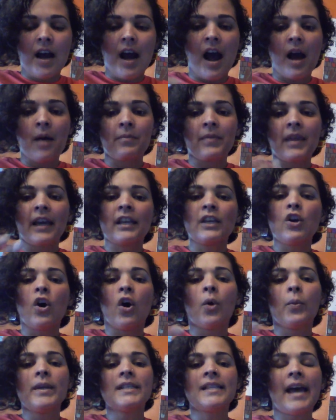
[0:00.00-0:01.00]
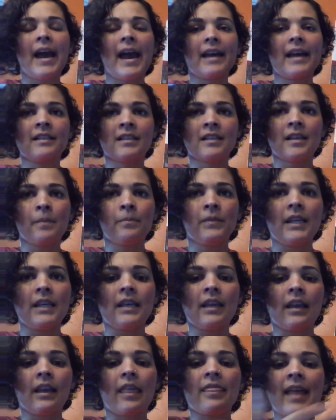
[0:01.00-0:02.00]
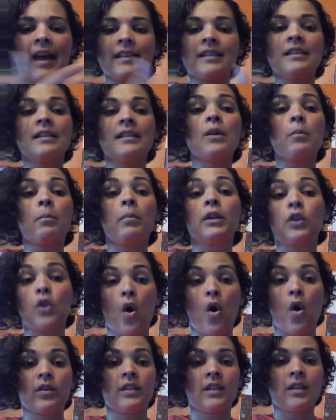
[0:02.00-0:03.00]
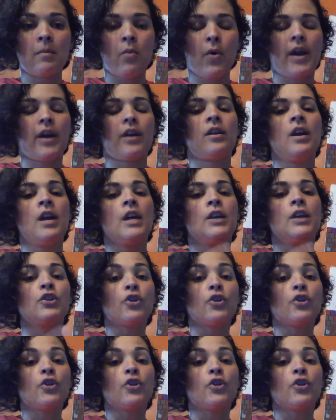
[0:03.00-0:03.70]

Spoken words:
that he always had something that didn't belong somewhere.